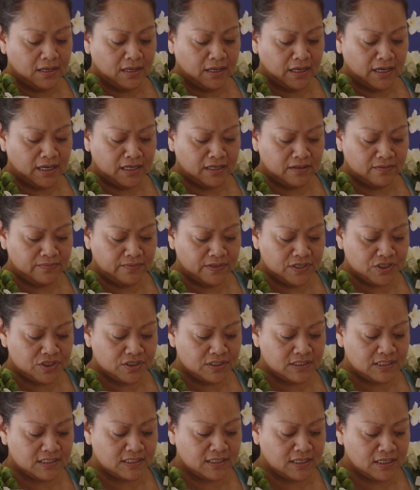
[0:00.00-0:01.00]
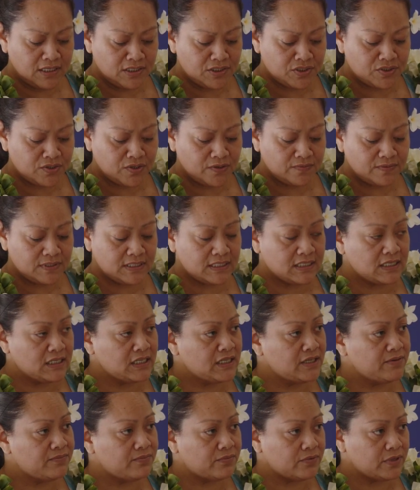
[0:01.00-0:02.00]
and efficiency in service
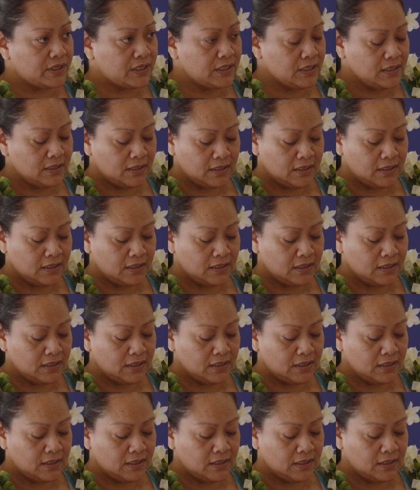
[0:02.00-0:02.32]
delivery,